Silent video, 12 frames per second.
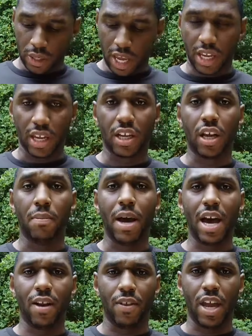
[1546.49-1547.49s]
They can come
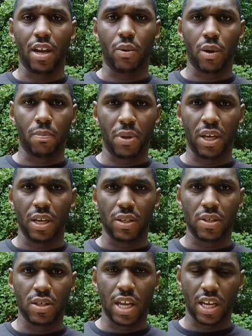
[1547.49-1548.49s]
out of that and
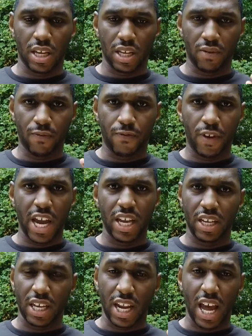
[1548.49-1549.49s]
repent. They can
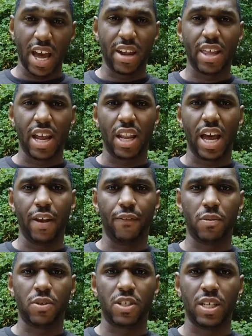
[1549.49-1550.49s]
fight and get out of that
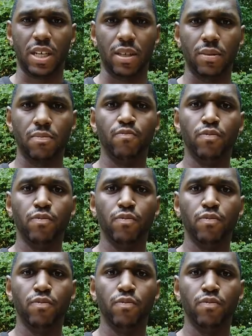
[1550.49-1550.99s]
life of sin.